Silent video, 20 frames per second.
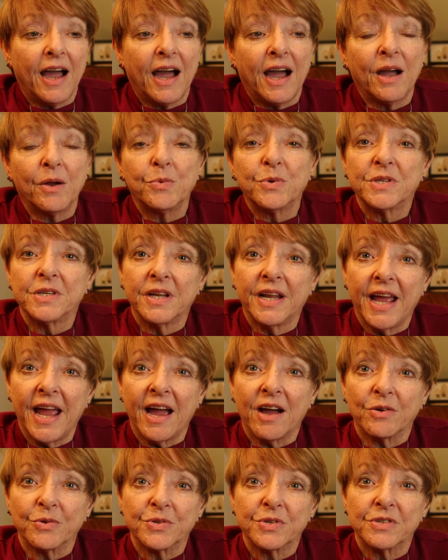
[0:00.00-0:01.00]
I was in a
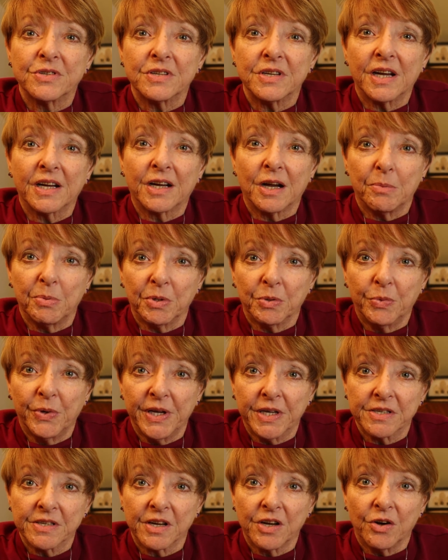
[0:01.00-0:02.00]
house a couple of
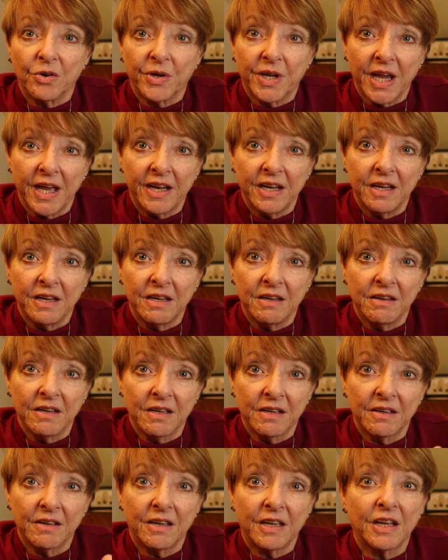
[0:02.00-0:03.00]
weeks ago getting
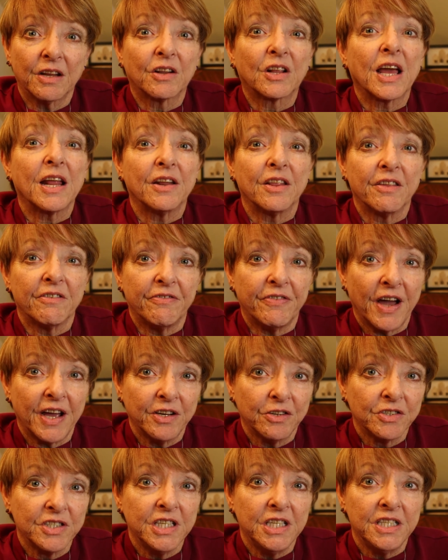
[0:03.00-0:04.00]
kind of the
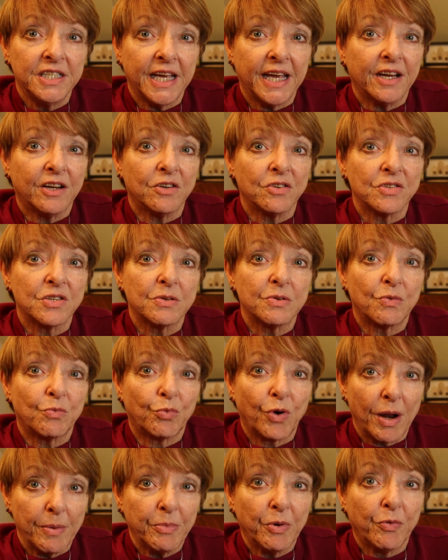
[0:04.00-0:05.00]
final details
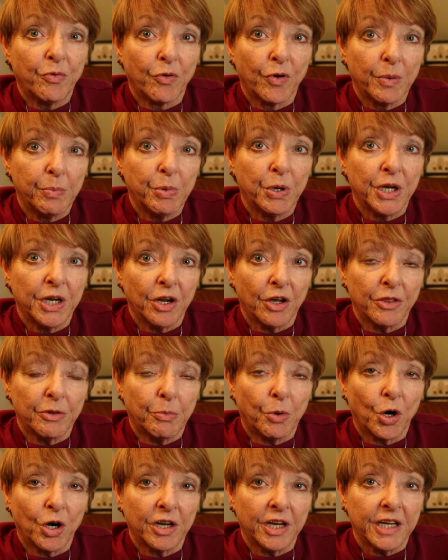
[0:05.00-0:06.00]
right before we put it on the
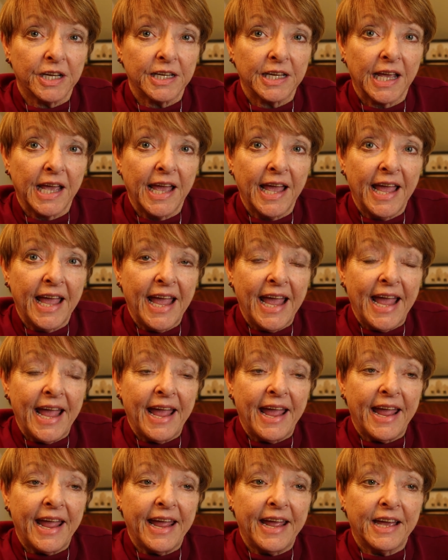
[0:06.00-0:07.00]
market.
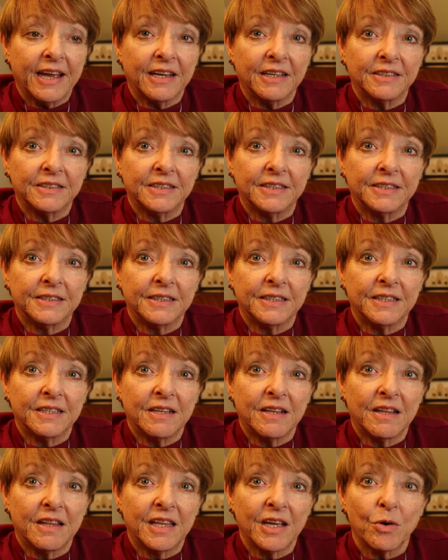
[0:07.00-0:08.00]
And
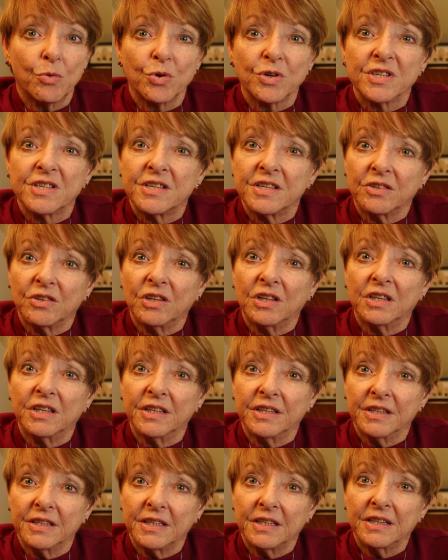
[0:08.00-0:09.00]
there were still
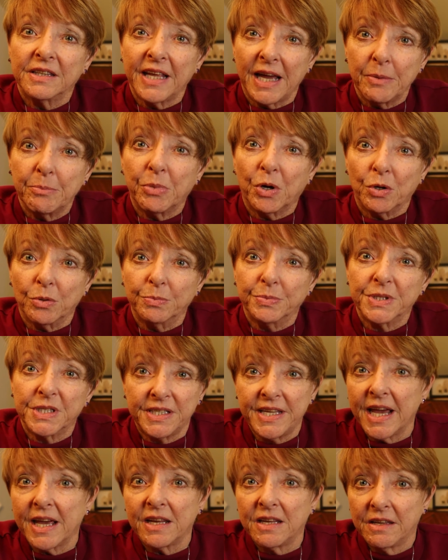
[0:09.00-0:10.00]
light bulbs,
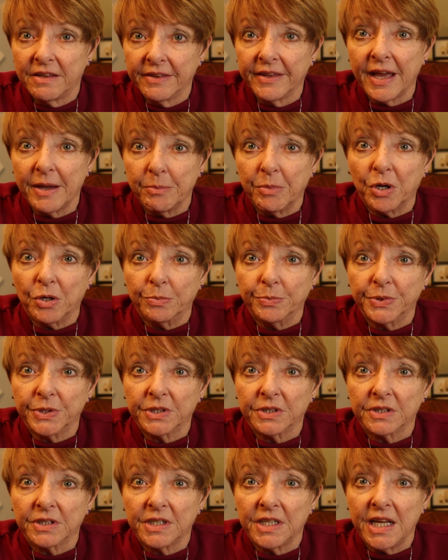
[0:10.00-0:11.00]
dead light bulbs,
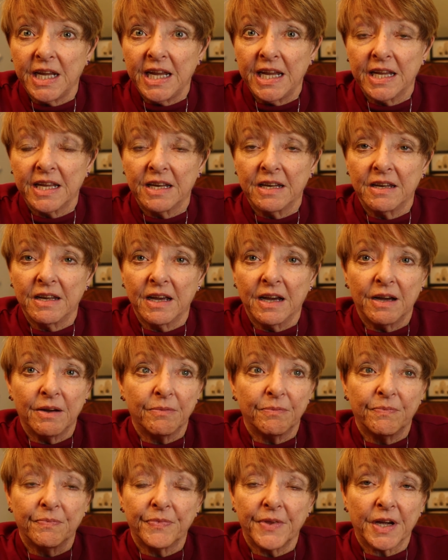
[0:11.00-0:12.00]
in
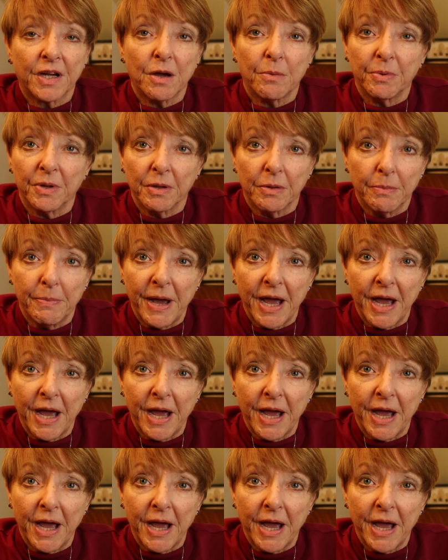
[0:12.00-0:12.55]
a couple of the